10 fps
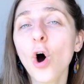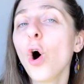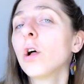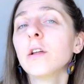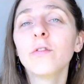
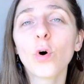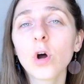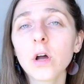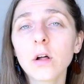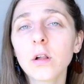olive
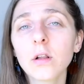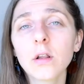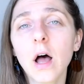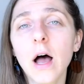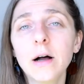
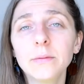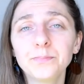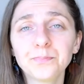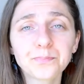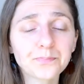oil and